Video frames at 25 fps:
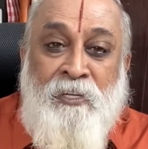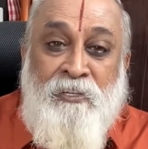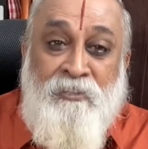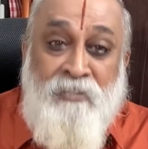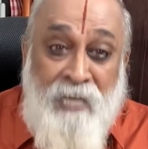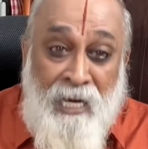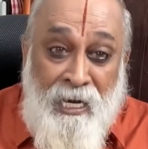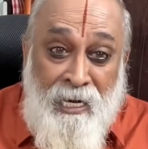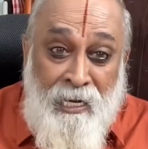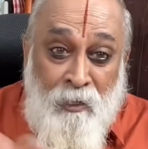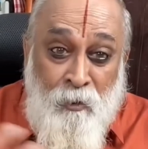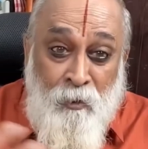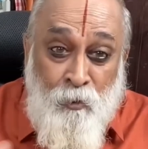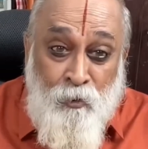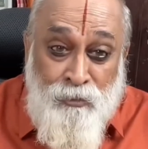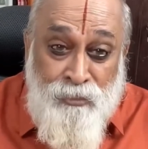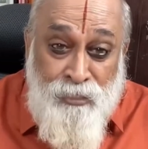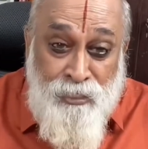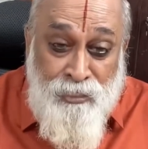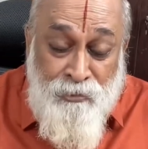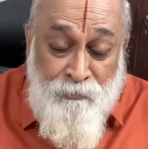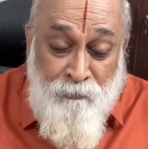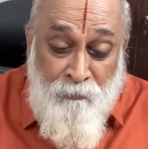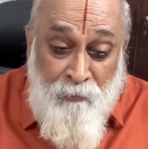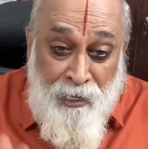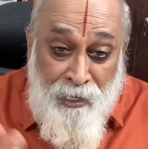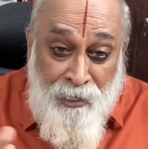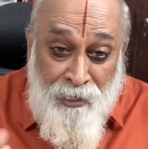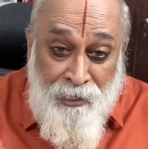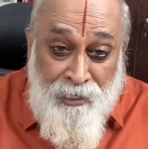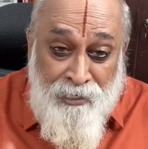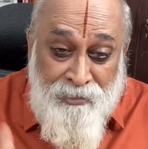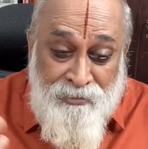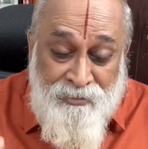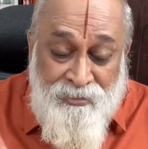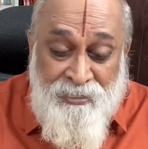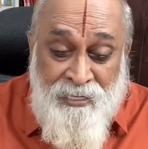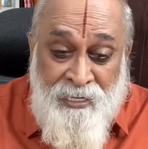The child looks at
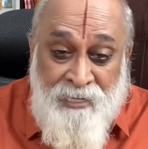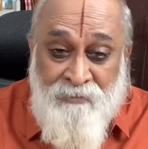various